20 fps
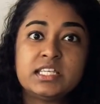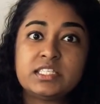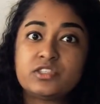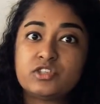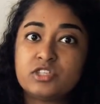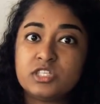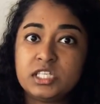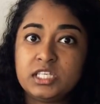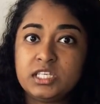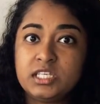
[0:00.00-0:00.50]

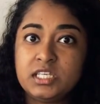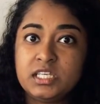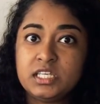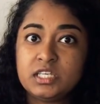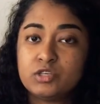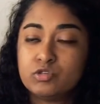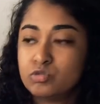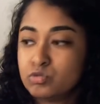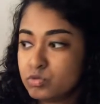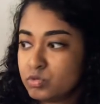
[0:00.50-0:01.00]
It's
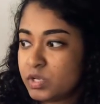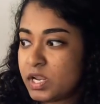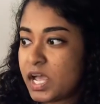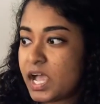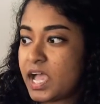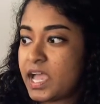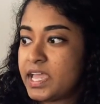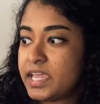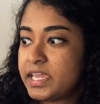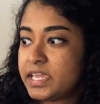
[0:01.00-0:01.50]
really cool.
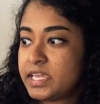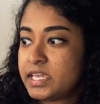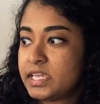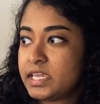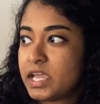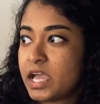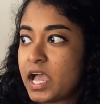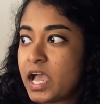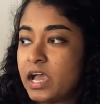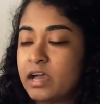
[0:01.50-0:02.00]

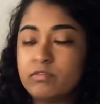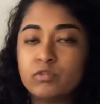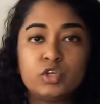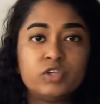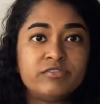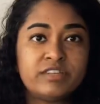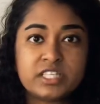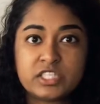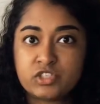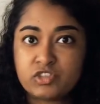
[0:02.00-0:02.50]
I have
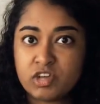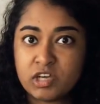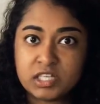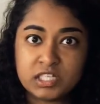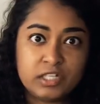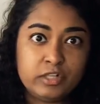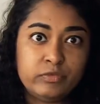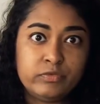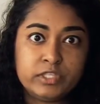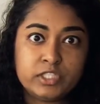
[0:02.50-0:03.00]
always
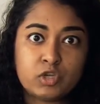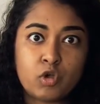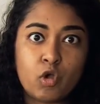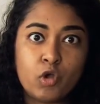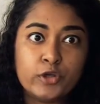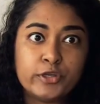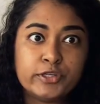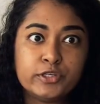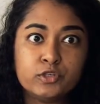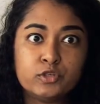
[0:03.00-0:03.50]
struggled
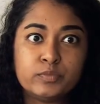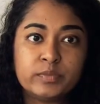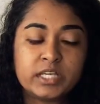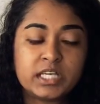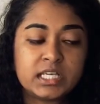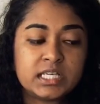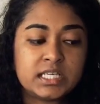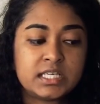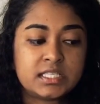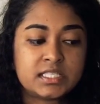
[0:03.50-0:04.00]
with audio
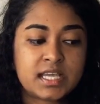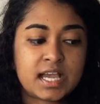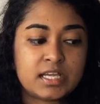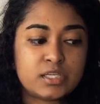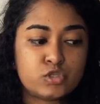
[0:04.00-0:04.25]
because,